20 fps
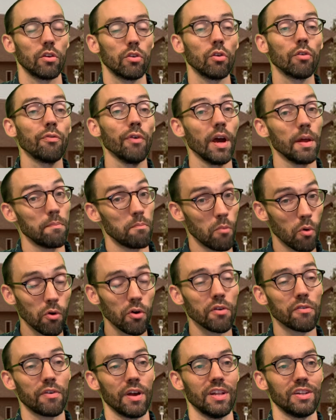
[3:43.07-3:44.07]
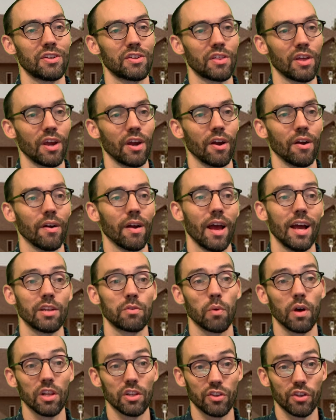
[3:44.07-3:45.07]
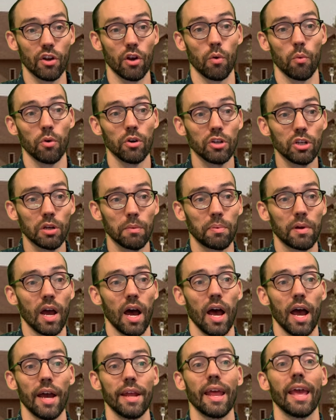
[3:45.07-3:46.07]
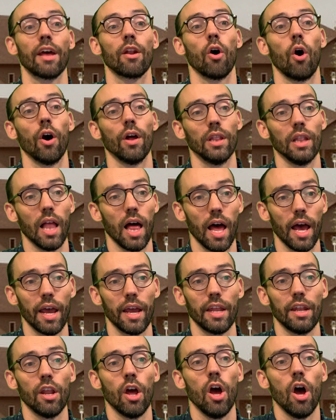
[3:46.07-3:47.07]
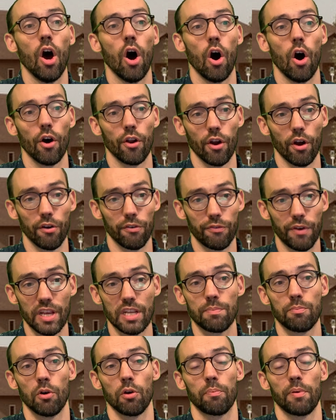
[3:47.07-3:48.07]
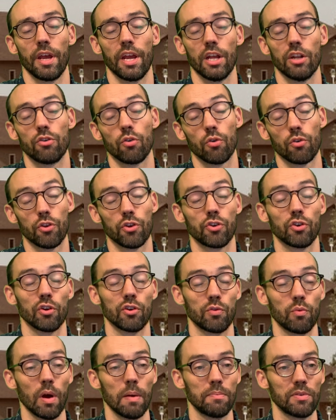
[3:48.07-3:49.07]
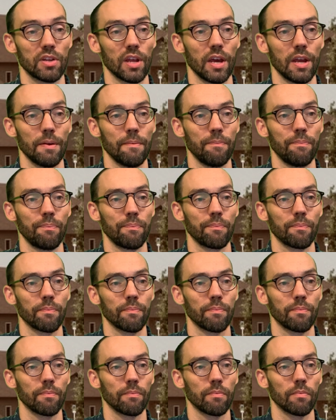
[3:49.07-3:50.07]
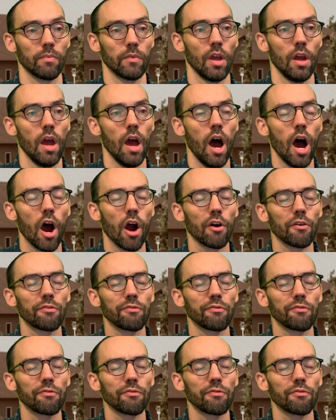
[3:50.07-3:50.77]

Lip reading: You'll find more events there, as well as in our worship guide and online on our Facebook page or the church website. Our